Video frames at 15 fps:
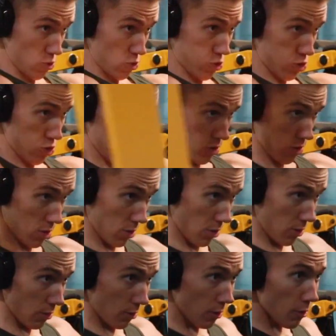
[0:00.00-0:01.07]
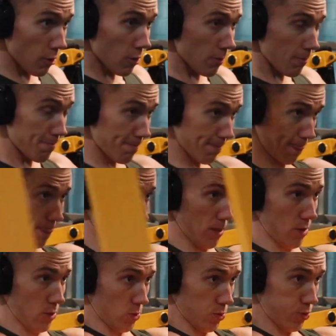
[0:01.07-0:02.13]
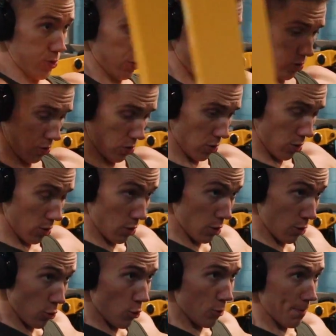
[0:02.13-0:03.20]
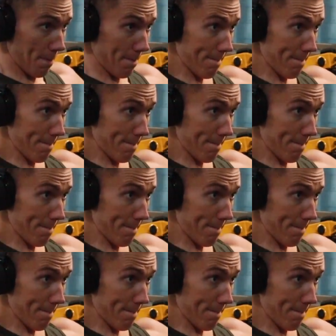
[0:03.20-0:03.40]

And then I moved on to my final chest exercise,